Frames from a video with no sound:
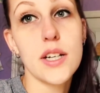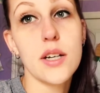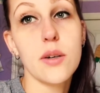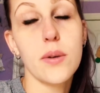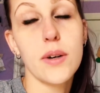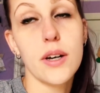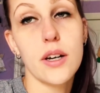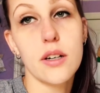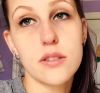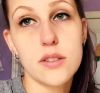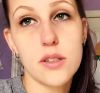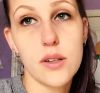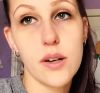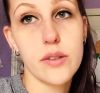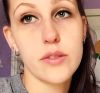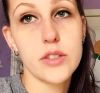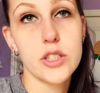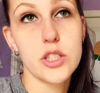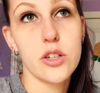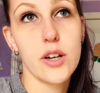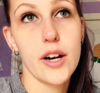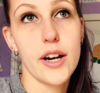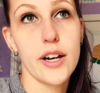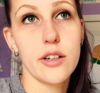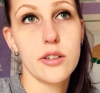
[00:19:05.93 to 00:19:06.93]
We also have a
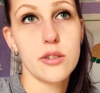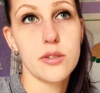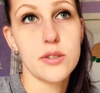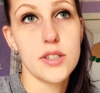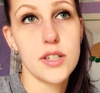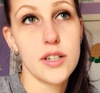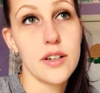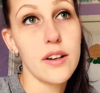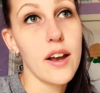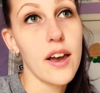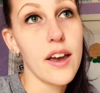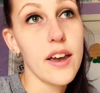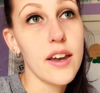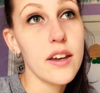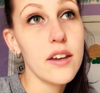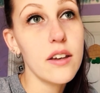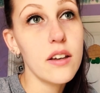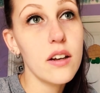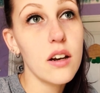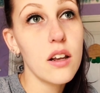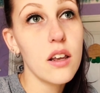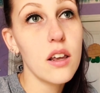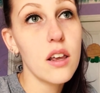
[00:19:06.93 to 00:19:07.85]
tryout tonight